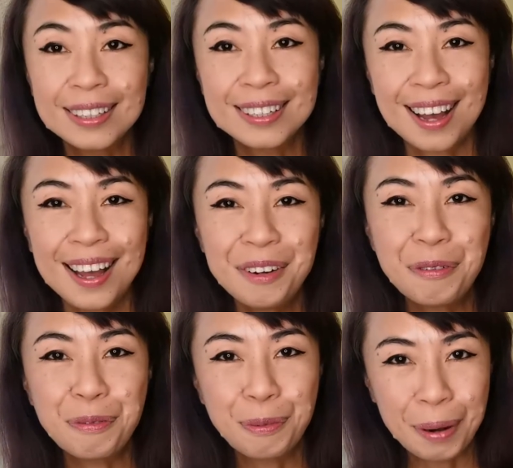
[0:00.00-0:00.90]
The kind
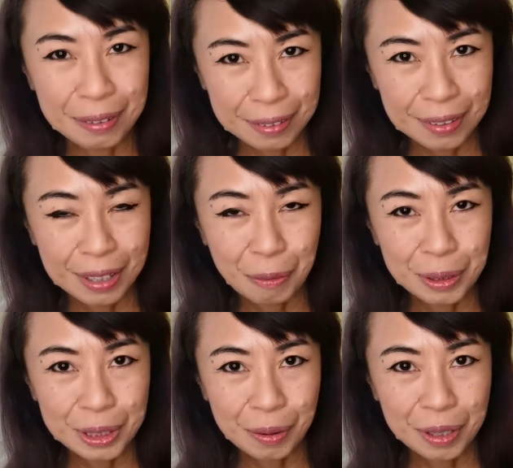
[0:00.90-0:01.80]
of wealth that
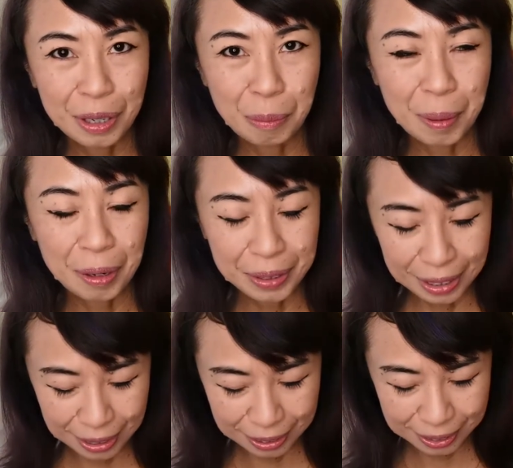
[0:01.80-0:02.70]
we're talking
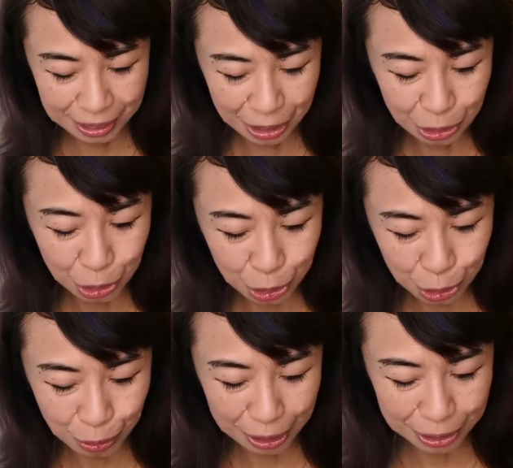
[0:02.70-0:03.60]
about is
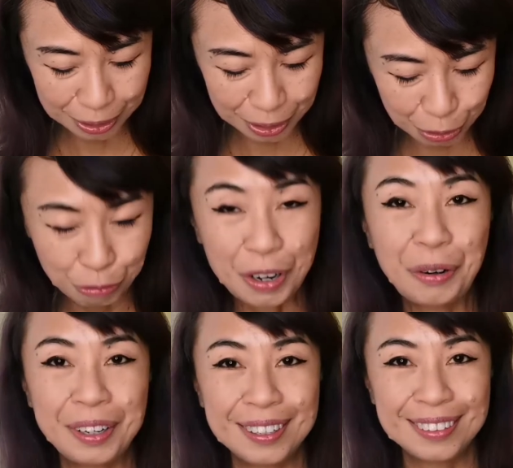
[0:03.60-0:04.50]

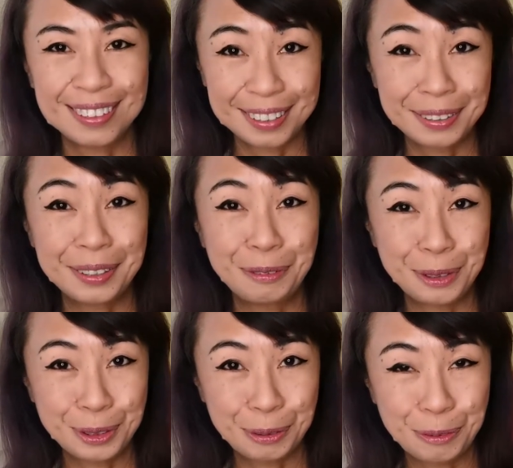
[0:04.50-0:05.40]
stratospheric. That
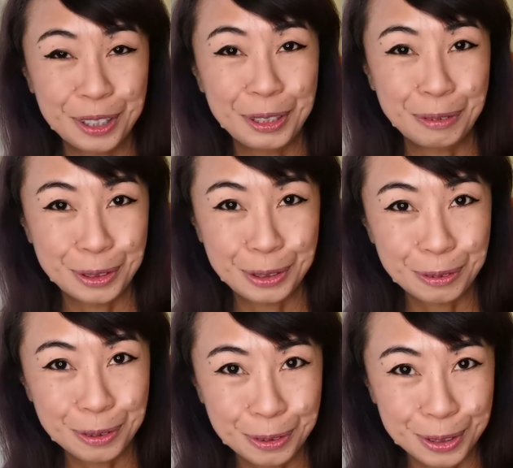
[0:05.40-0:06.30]
was the word that was
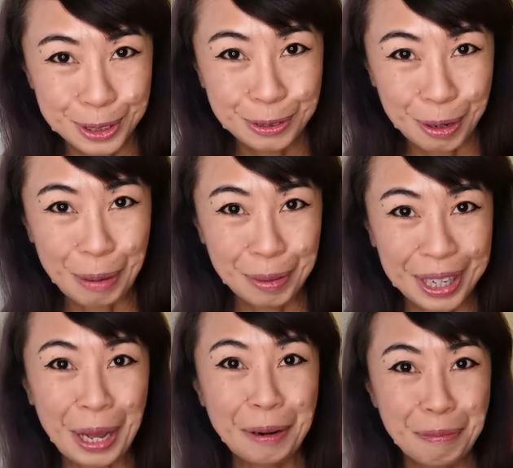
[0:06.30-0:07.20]
used to describe the
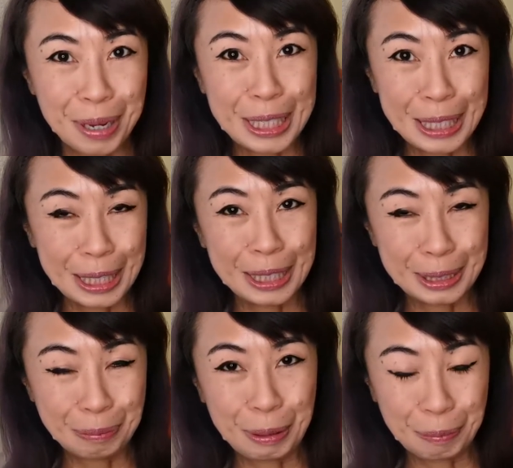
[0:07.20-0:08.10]
kind of money that
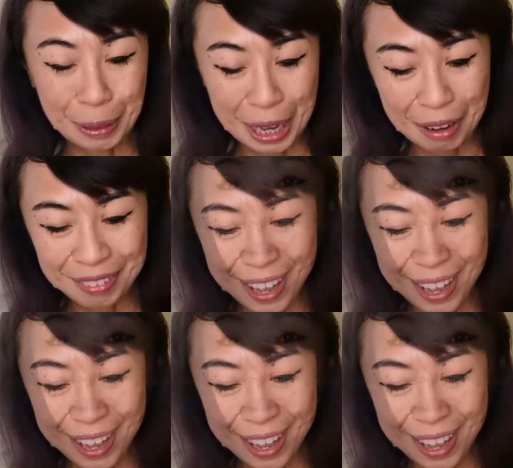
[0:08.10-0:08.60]
these people have.